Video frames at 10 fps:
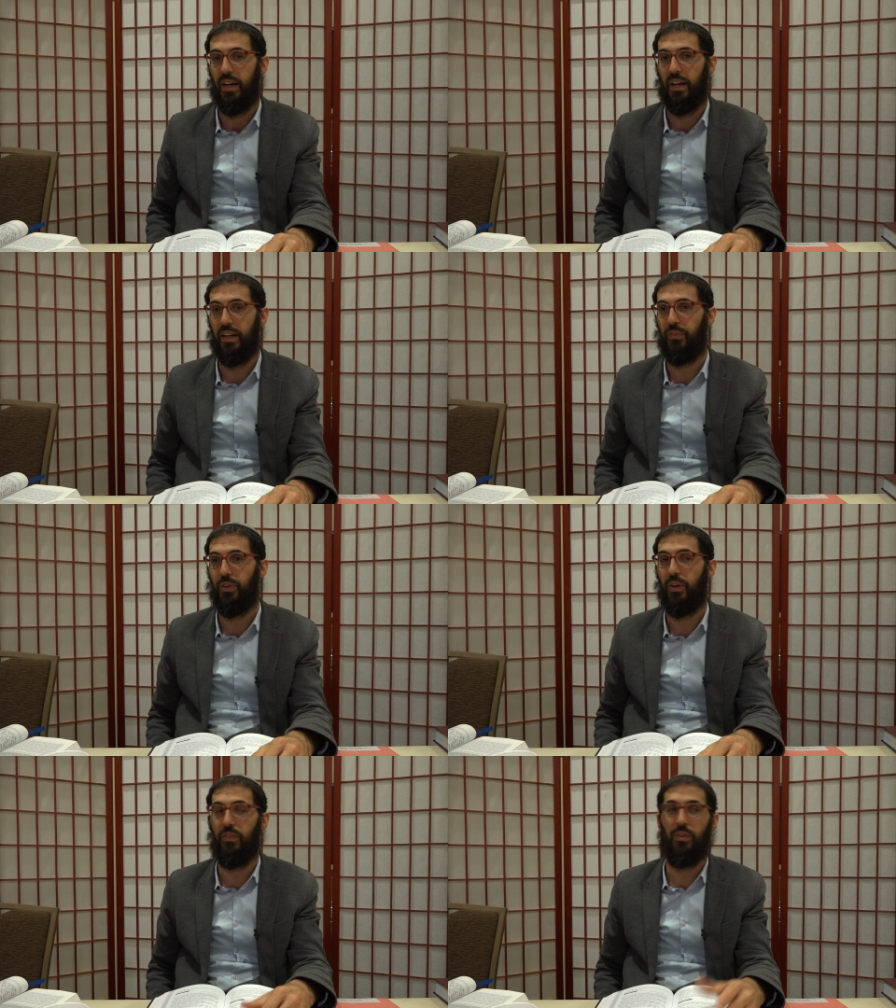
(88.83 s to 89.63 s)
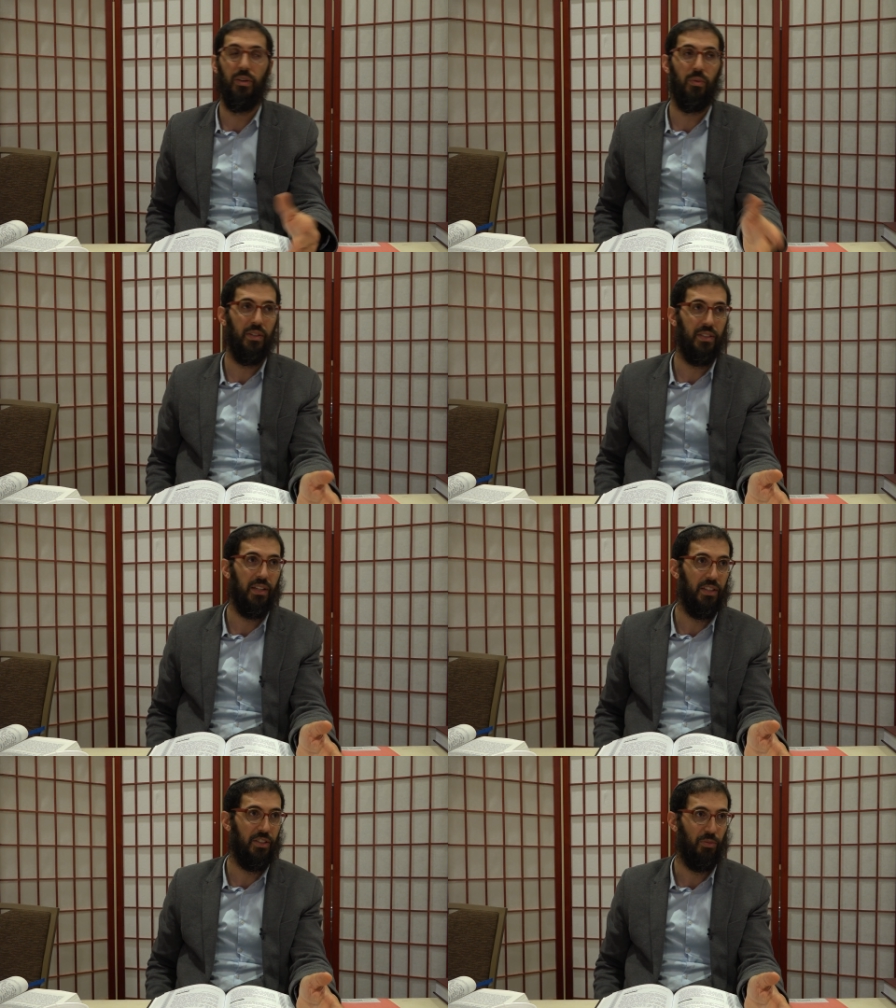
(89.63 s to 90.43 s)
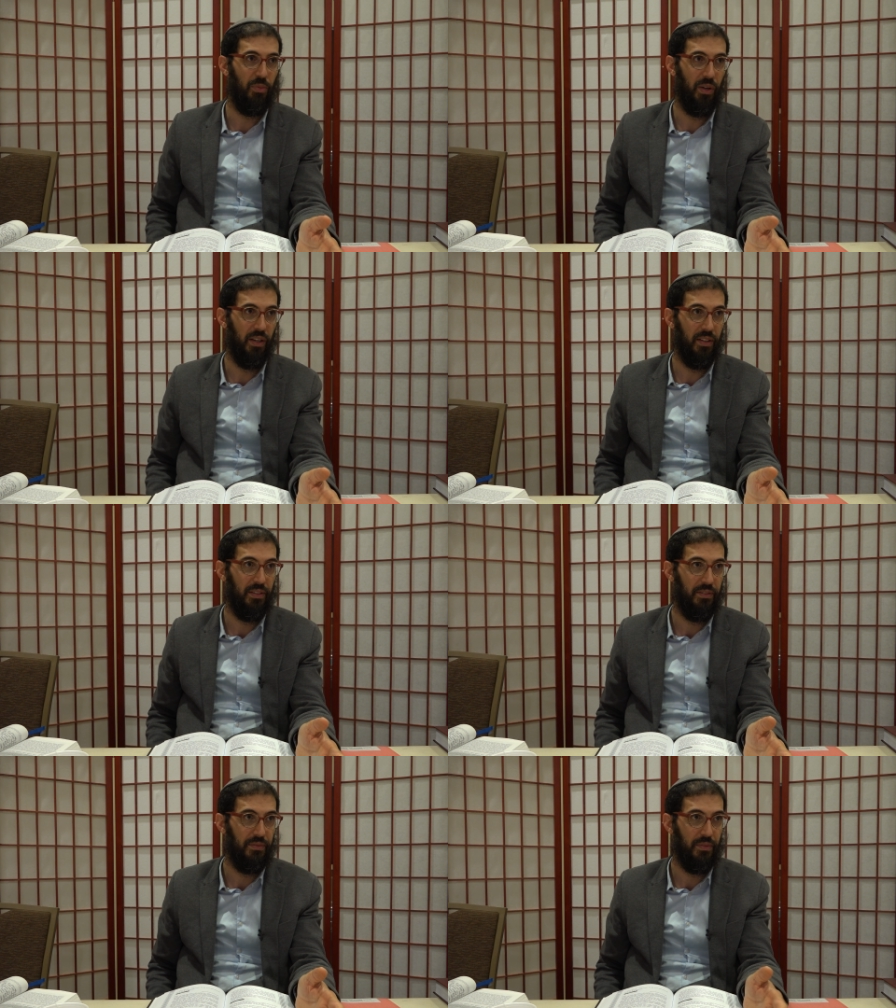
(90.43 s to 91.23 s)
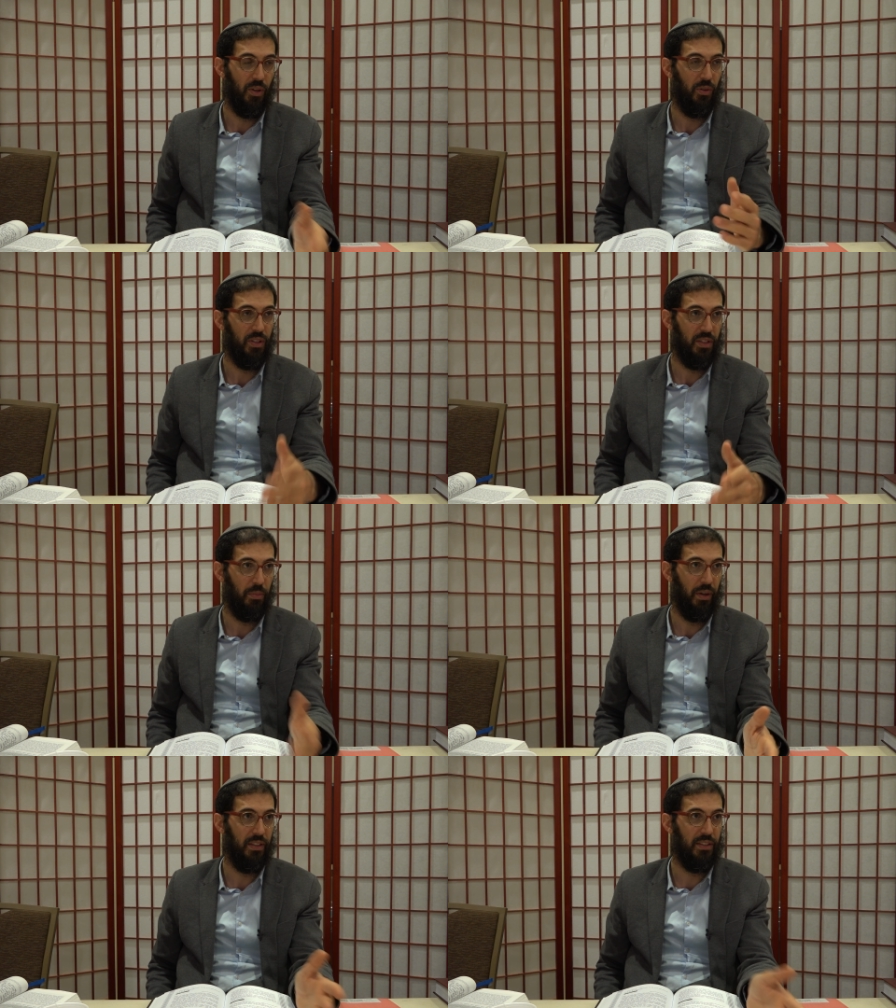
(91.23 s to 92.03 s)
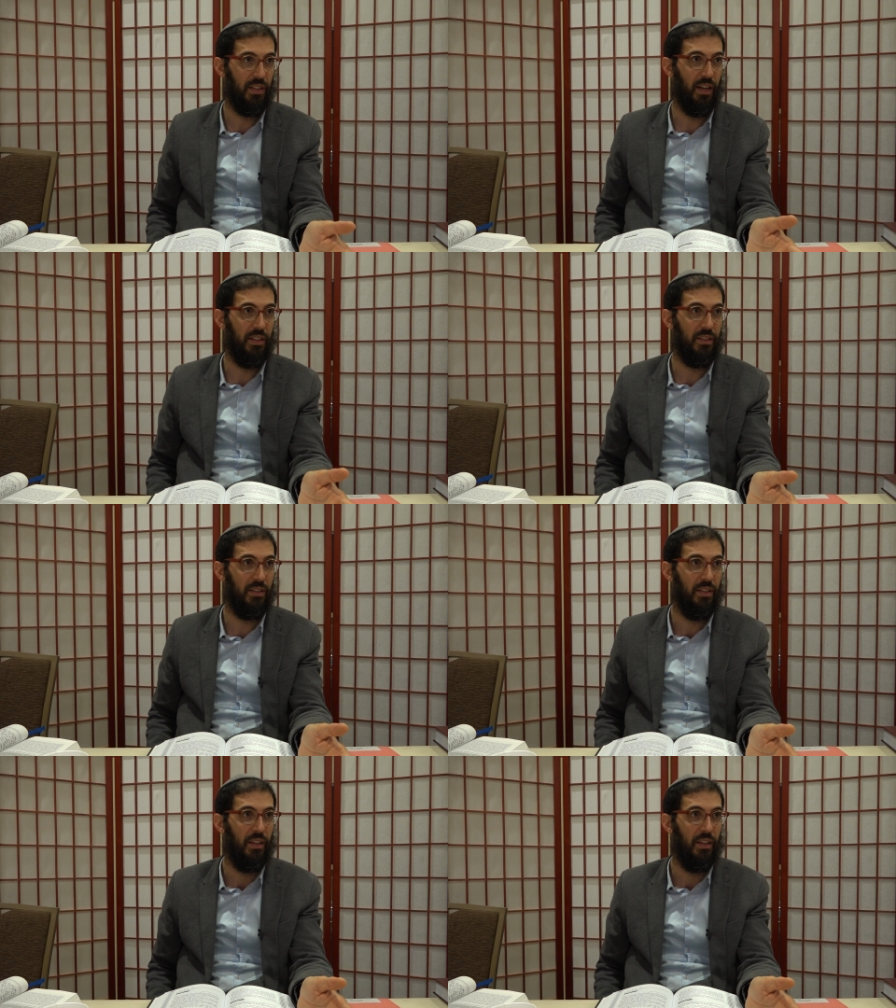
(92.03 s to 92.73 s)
And if you have only one slice of bread, or as the bread is sliced,